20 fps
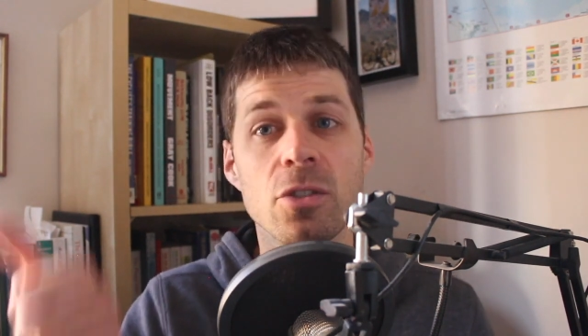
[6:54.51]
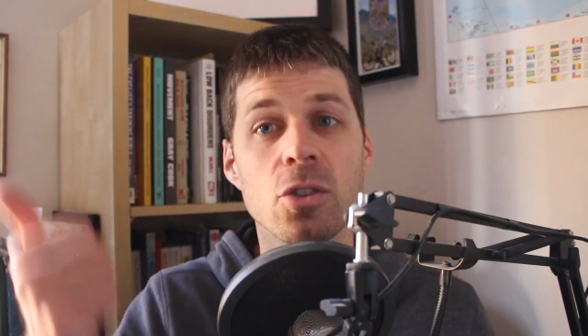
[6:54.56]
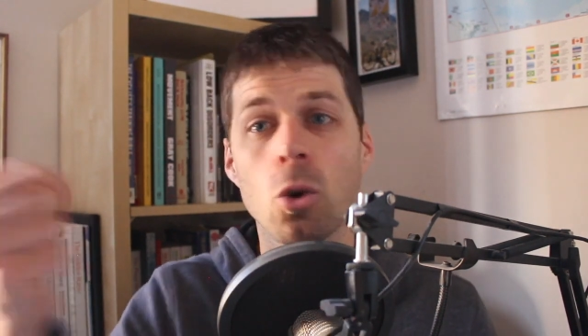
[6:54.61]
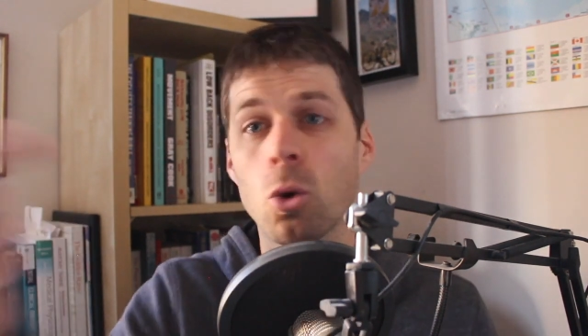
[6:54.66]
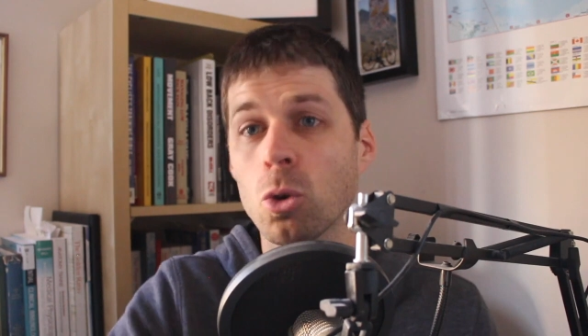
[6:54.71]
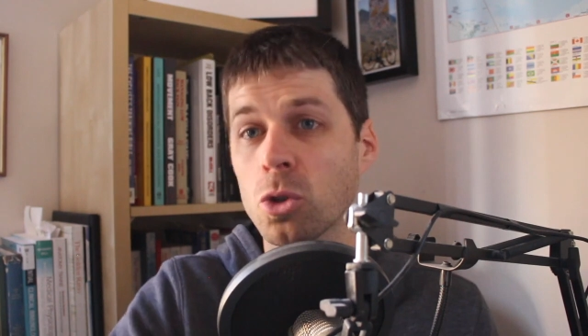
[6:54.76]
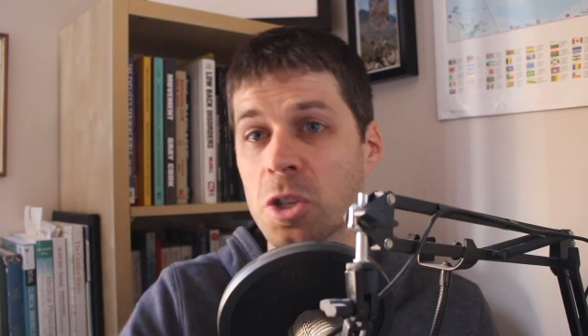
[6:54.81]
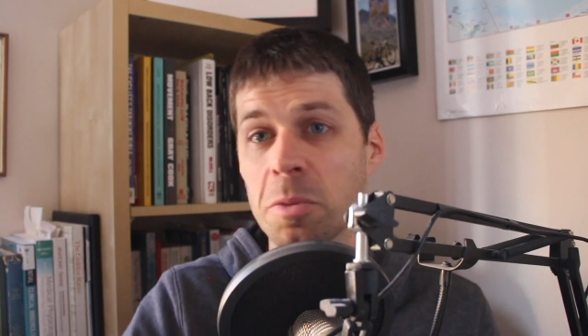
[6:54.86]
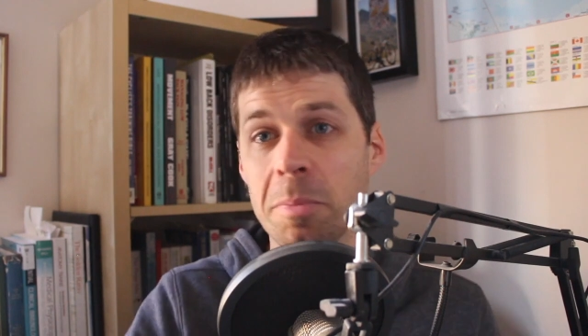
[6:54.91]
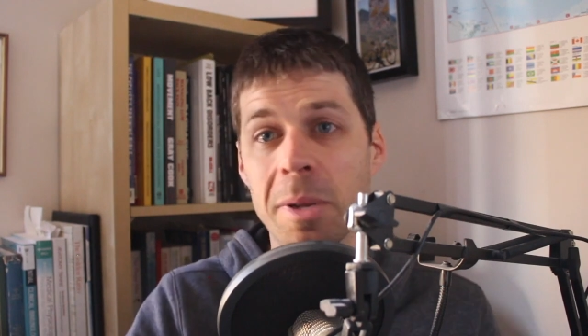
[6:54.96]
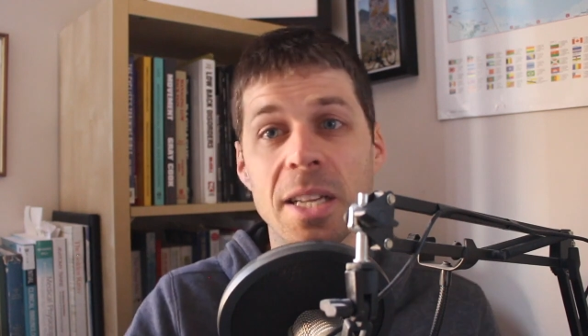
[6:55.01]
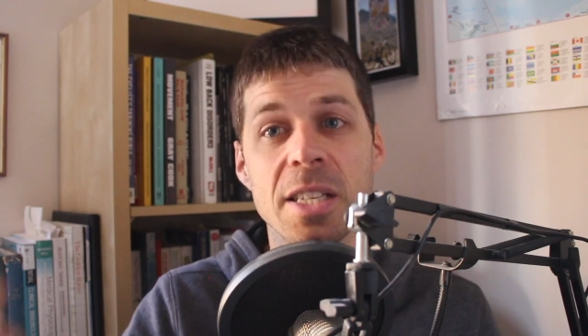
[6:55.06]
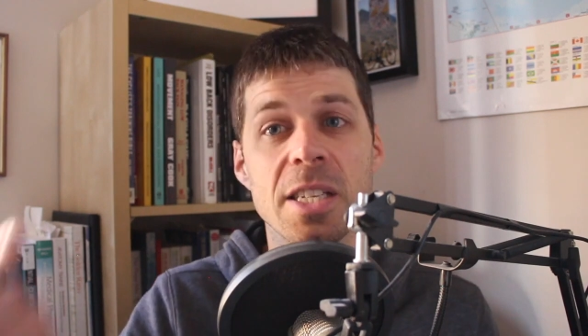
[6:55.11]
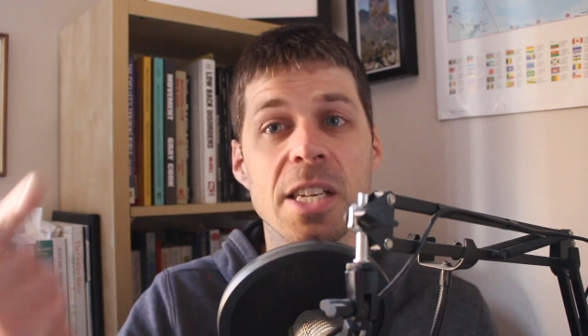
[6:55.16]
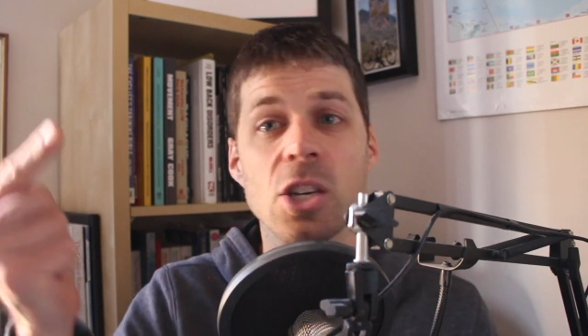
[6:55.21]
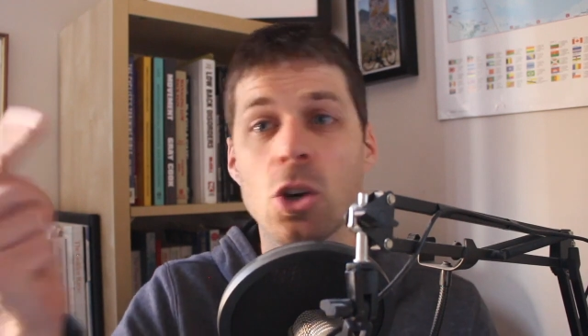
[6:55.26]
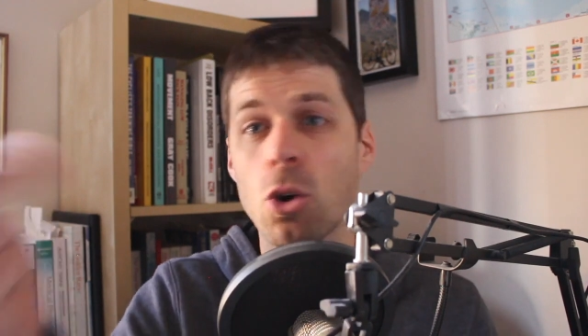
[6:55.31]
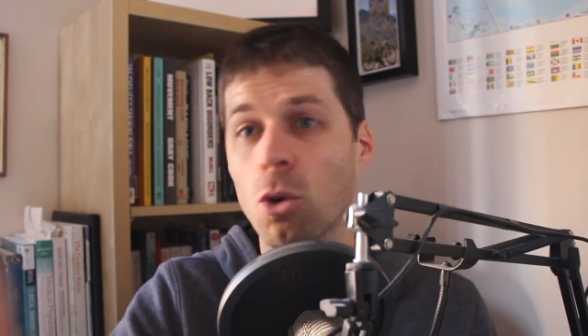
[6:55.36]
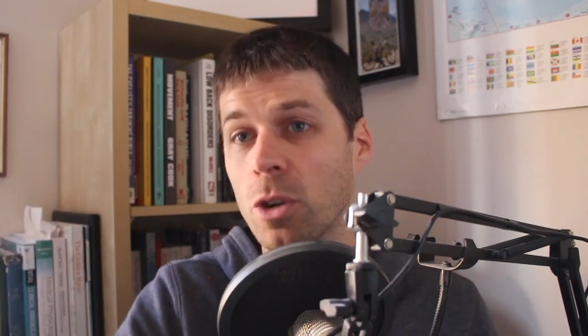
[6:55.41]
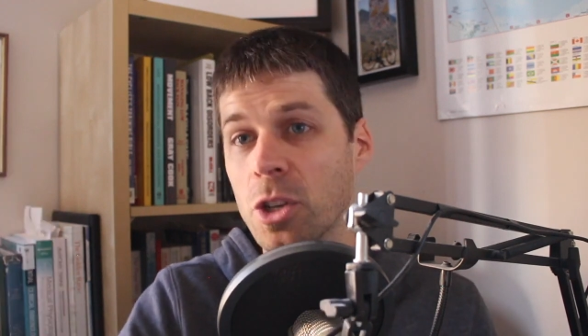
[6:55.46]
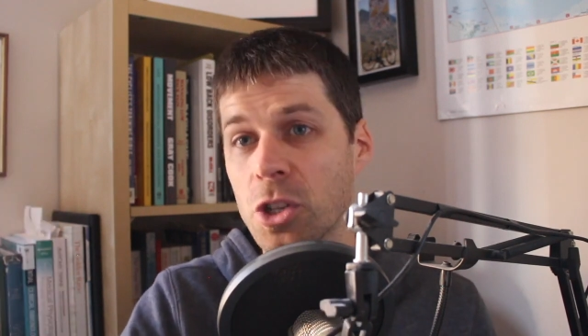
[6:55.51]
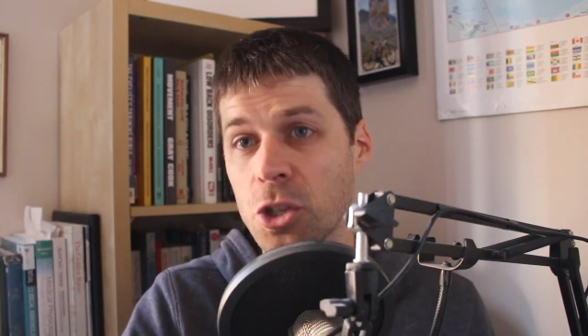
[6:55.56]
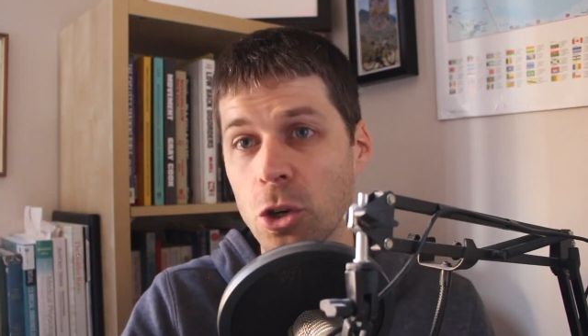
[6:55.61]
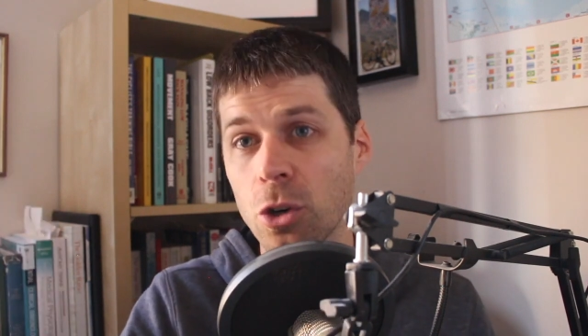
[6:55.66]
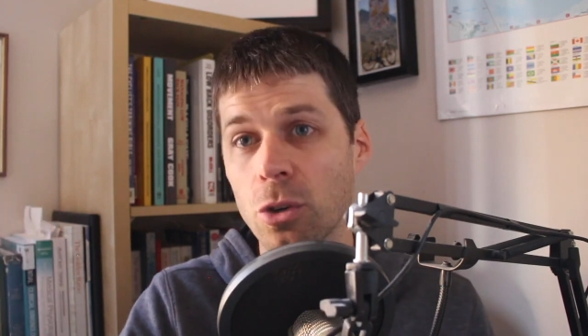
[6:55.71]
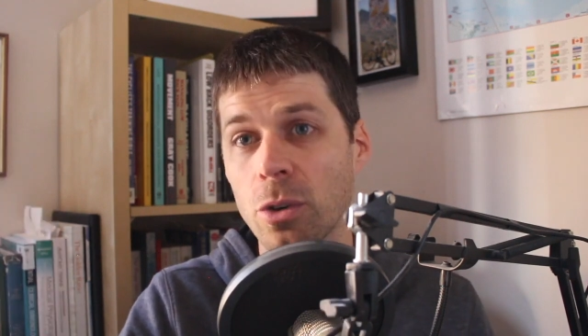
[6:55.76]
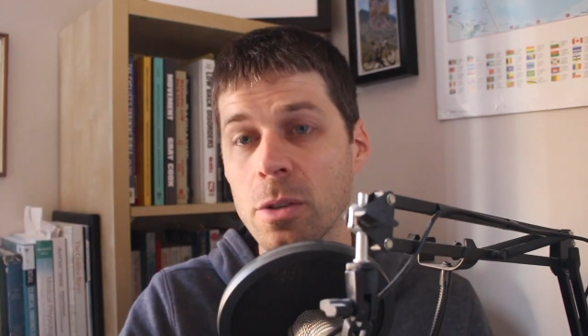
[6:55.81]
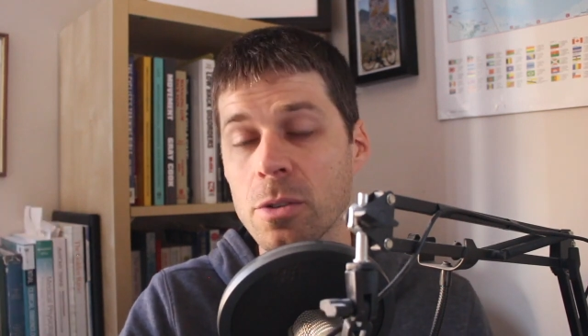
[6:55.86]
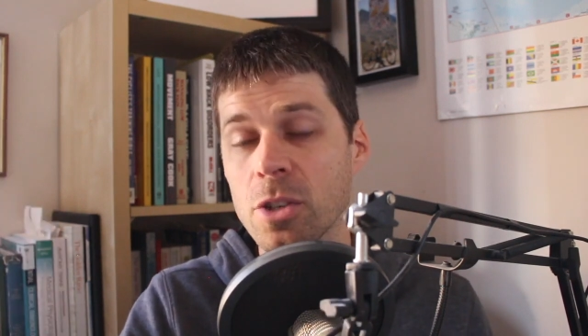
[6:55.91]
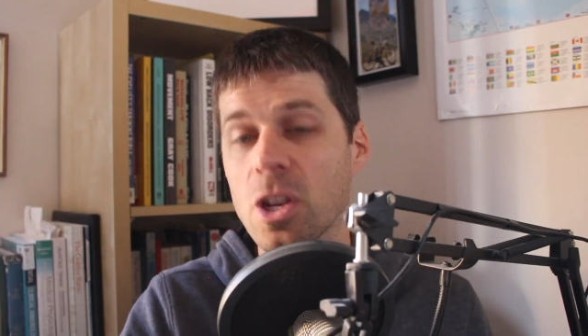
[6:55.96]
core stability, core
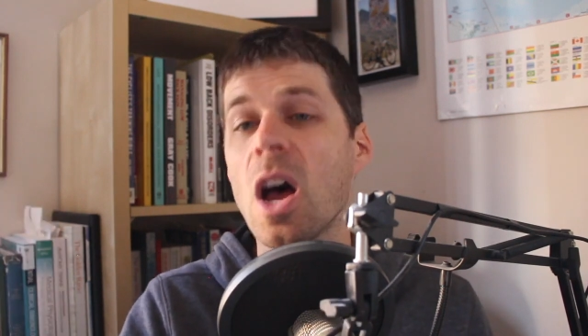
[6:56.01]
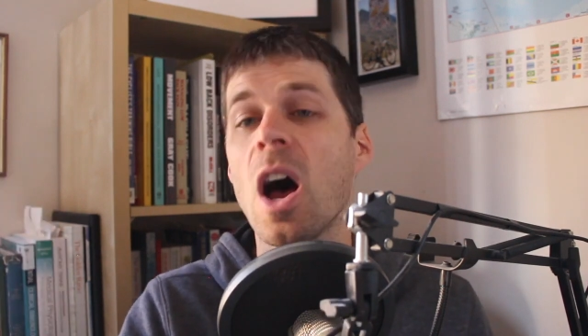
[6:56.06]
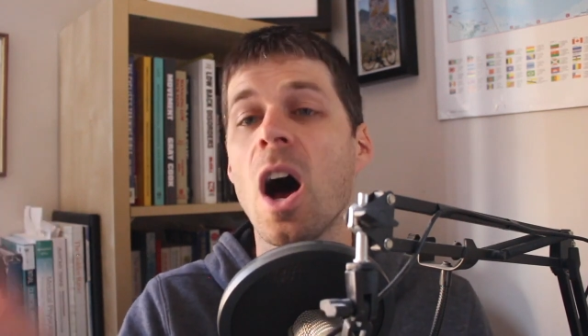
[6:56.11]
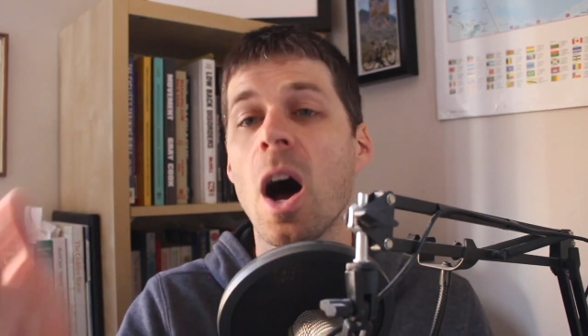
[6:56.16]
endurance.